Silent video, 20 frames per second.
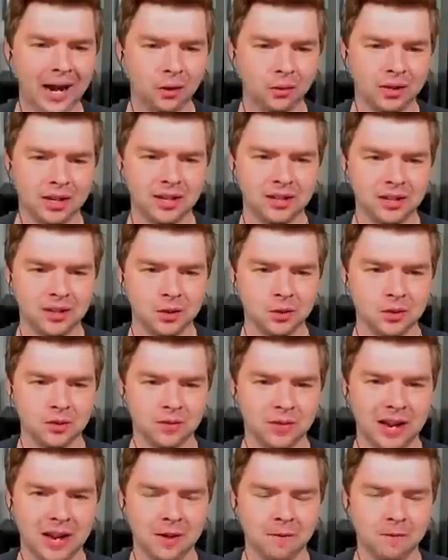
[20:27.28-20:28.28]
I don't need to use
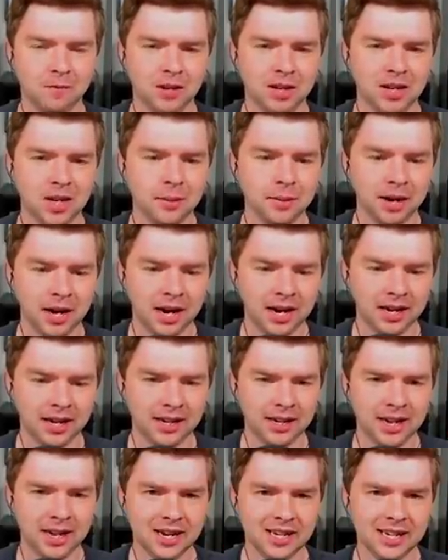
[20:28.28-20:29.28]
Famfy. Come on,
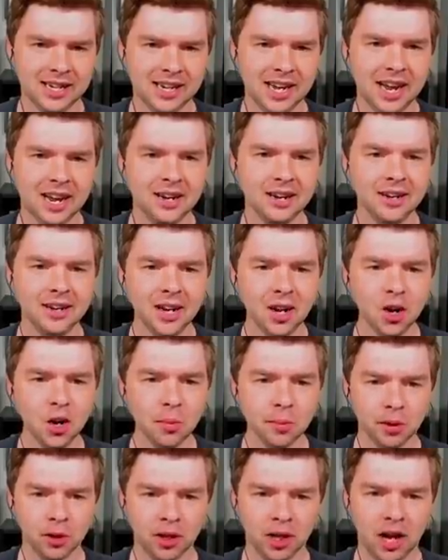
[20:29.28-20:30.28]
I got I got
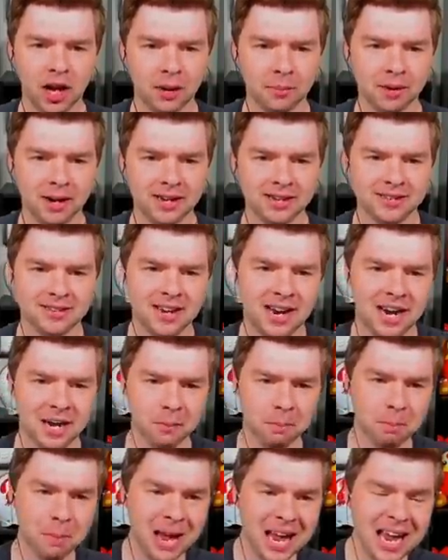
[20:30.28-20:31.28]
Numel on my
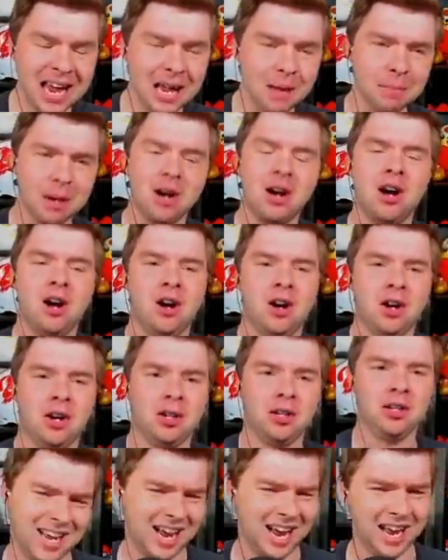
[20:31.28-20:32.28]
side.
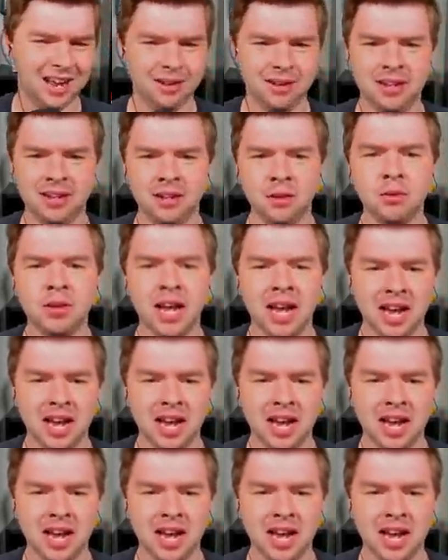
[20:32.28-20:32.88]
Beeball. All right, you